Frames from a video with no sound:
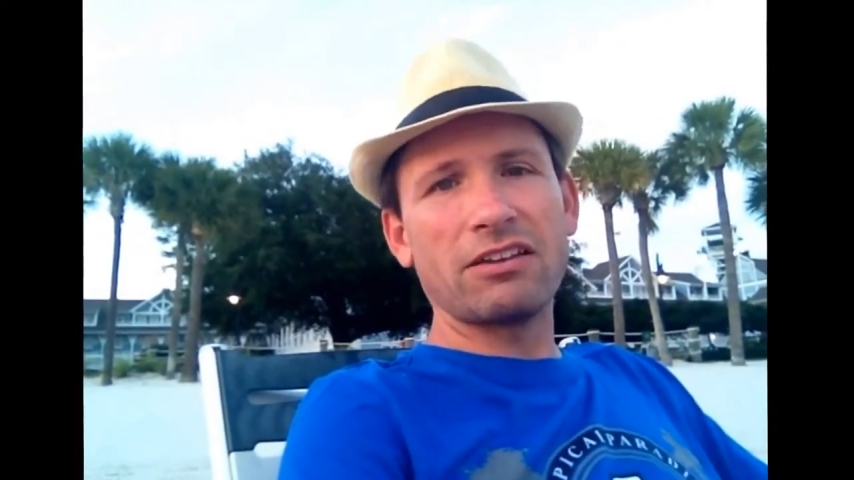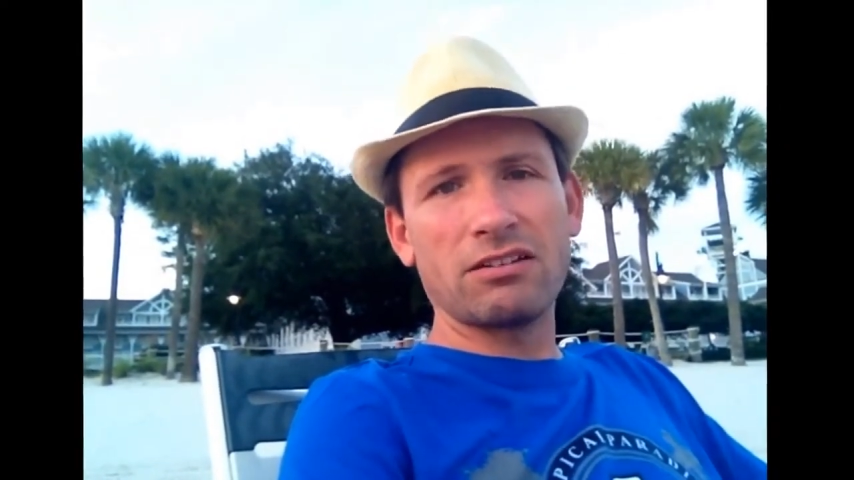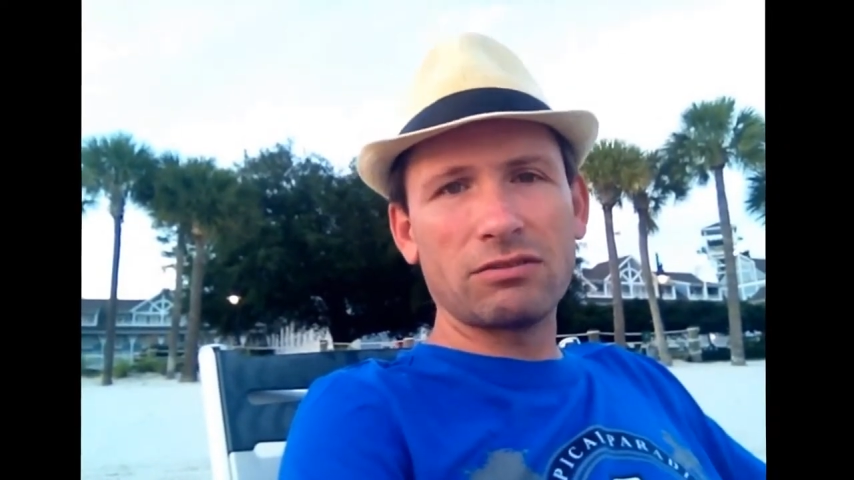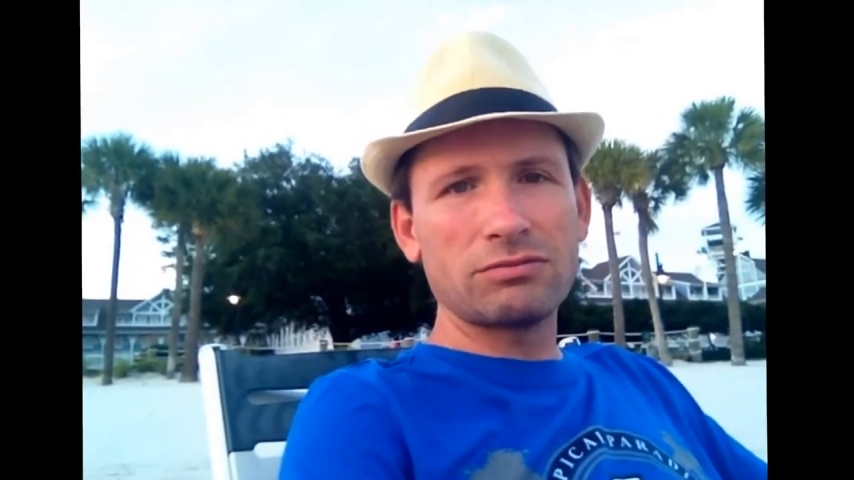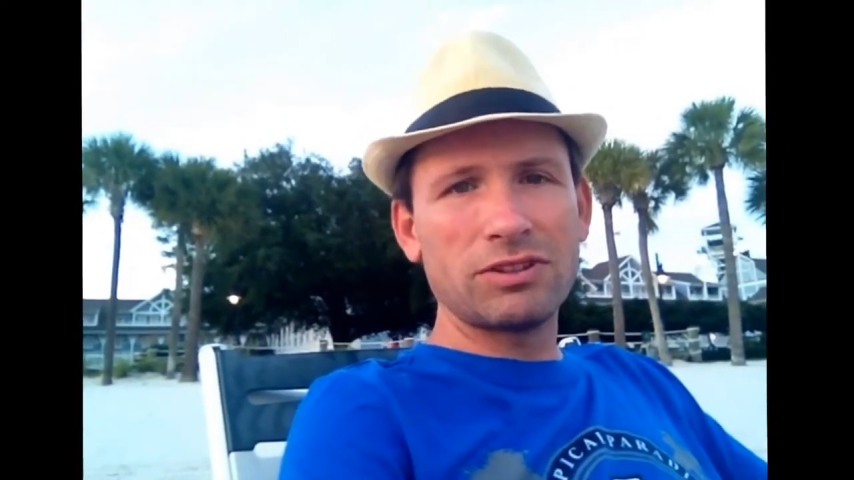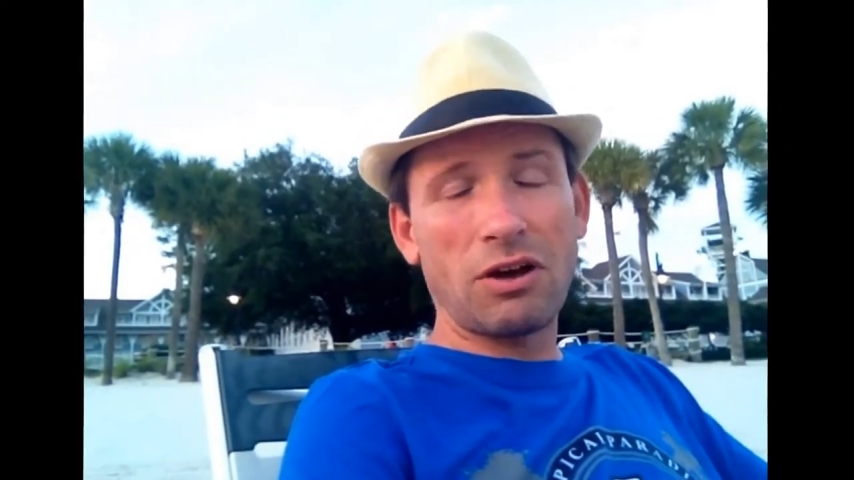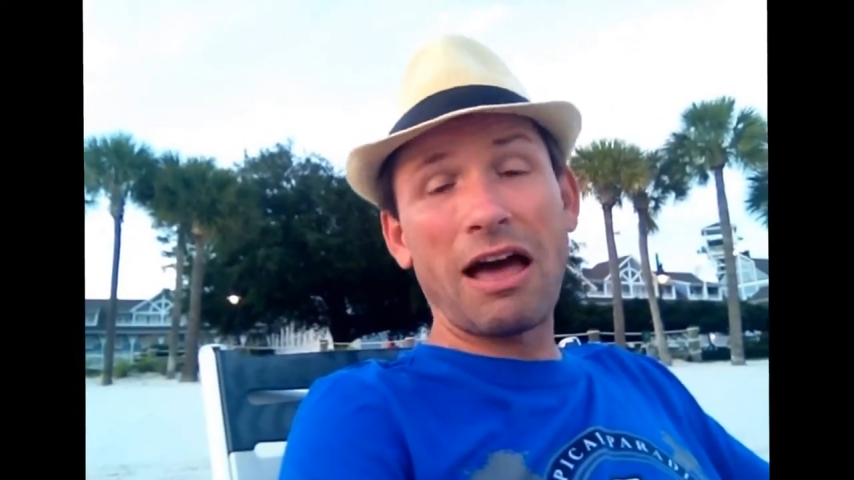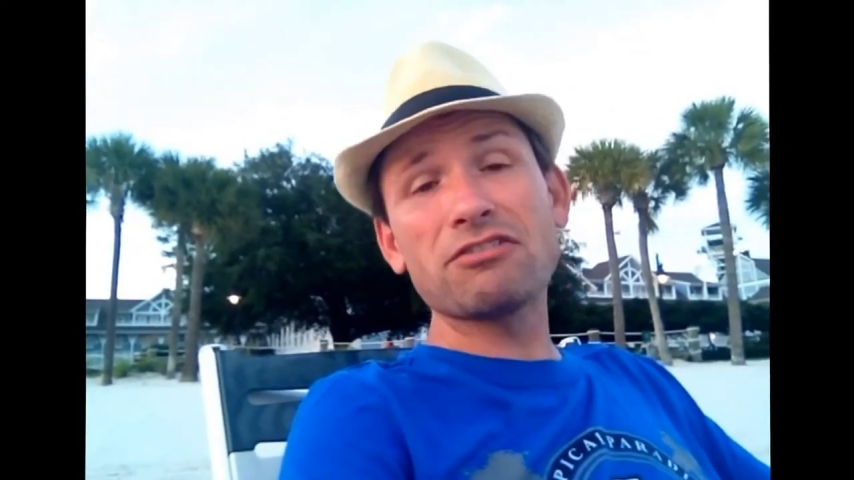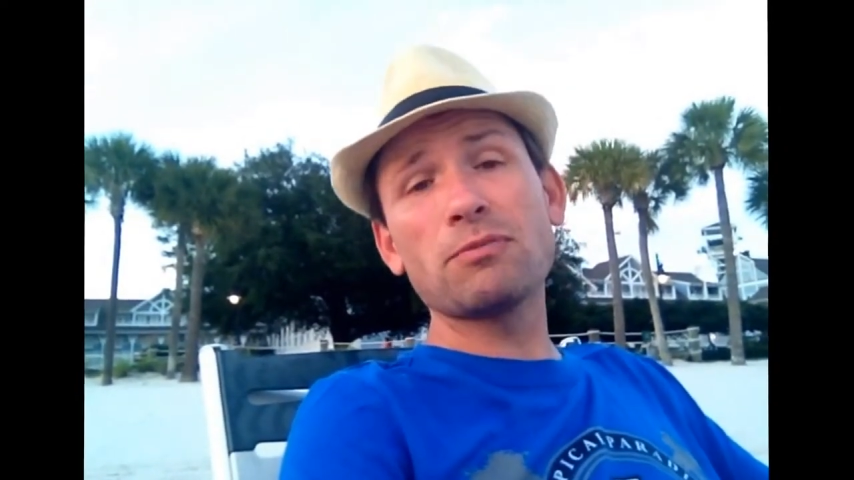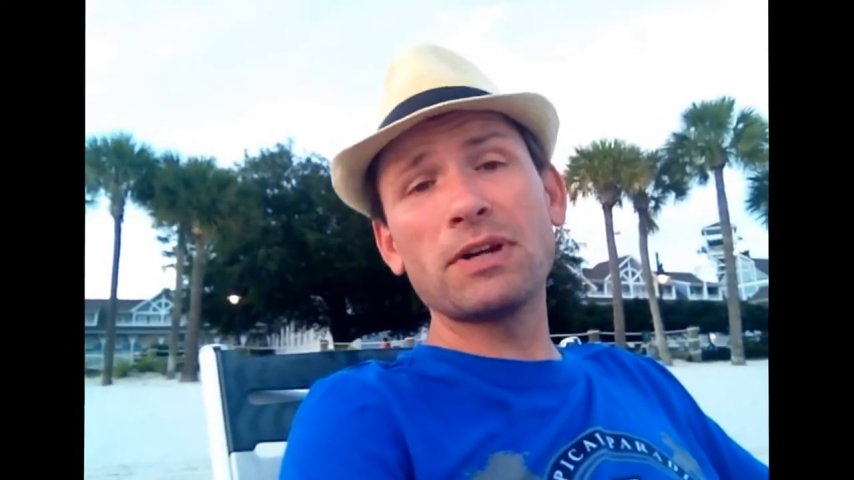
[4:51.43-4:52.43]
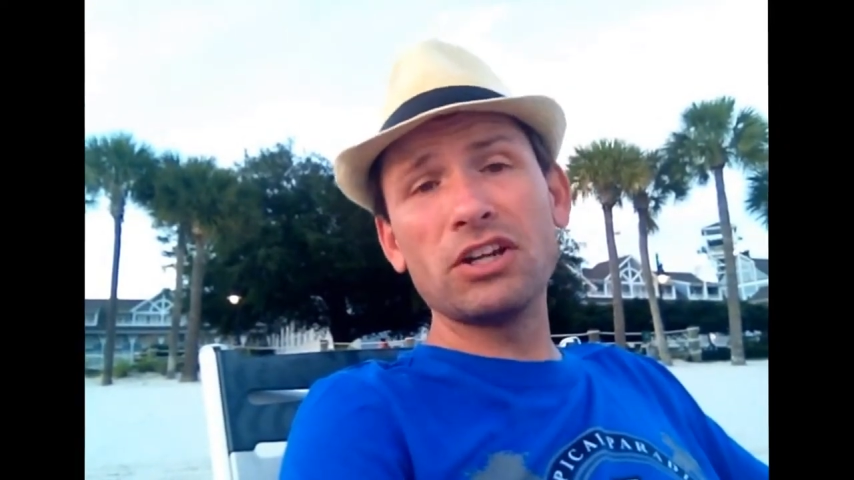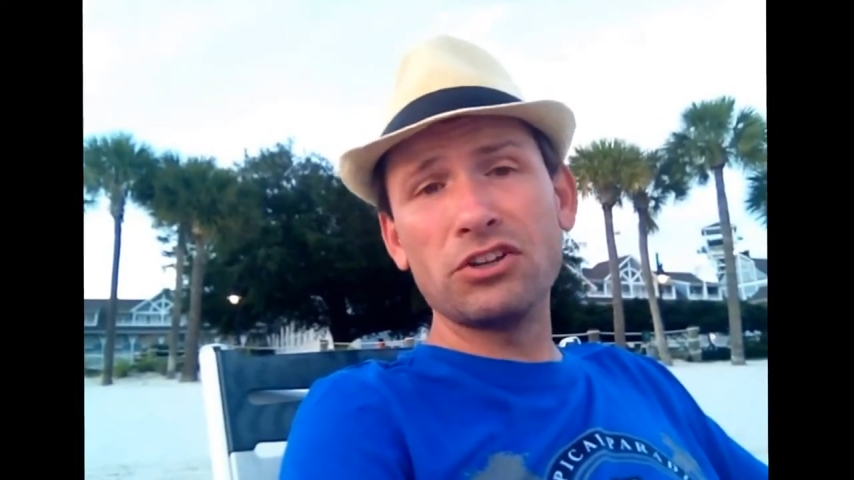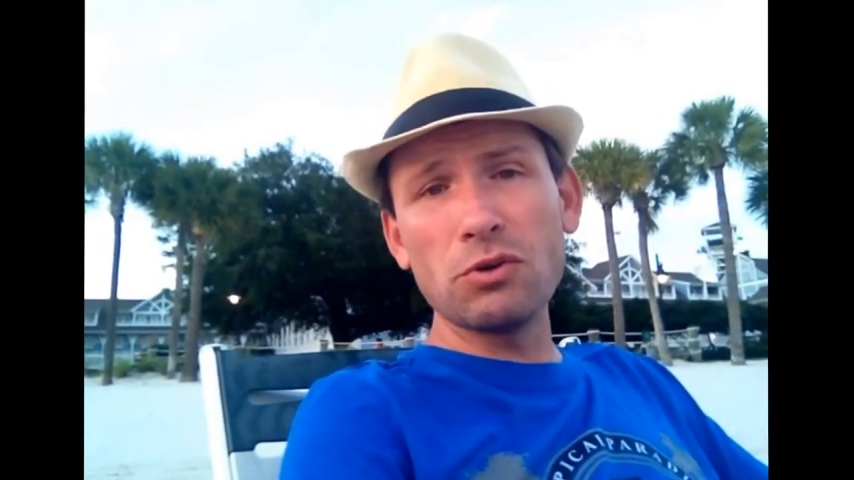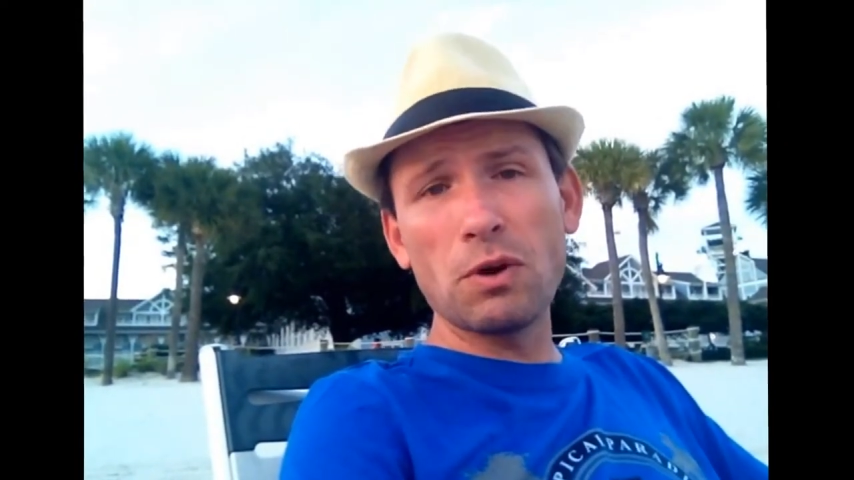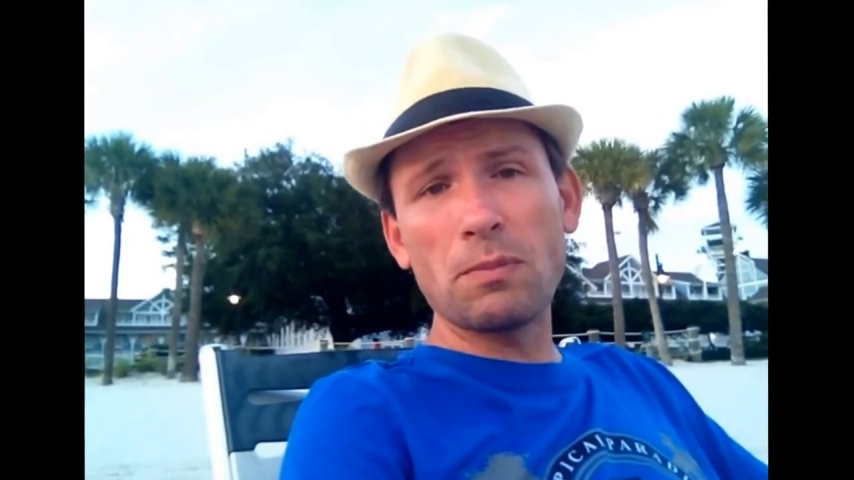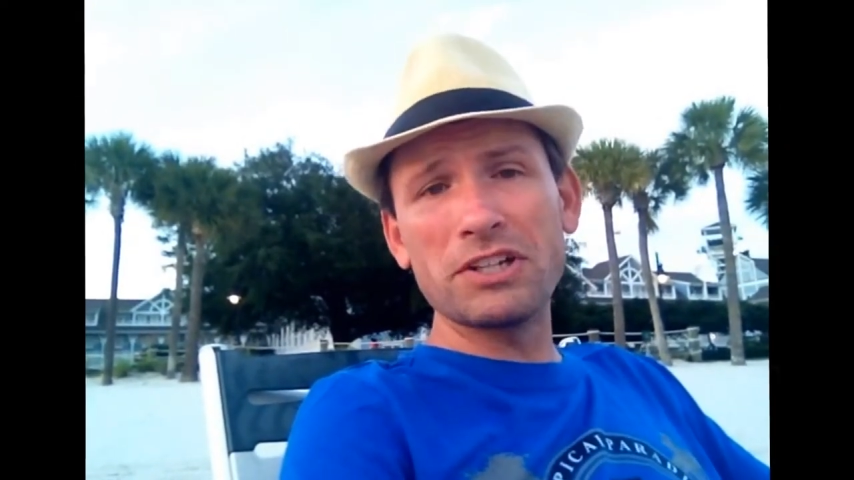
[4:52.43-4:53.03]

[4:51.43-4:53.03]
You'll, you'll have somebody do it,